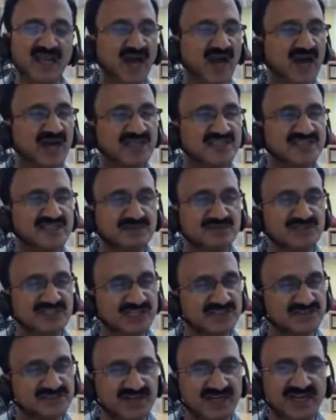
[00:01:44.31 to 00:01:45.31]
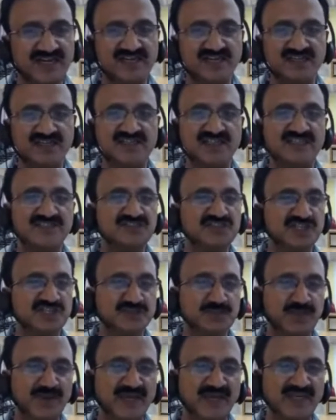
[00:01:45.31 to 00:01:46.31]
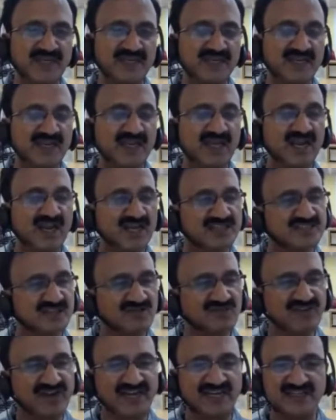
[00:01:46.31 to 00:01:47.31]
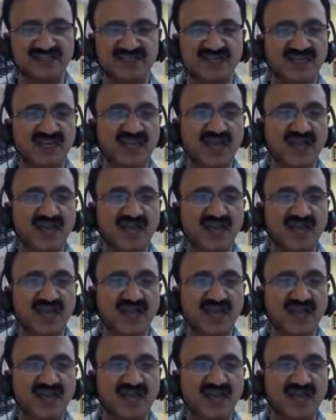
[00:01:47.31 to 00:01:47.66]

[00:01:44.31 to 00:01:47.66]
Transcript: or some chest related things, chest pain, loss of weight.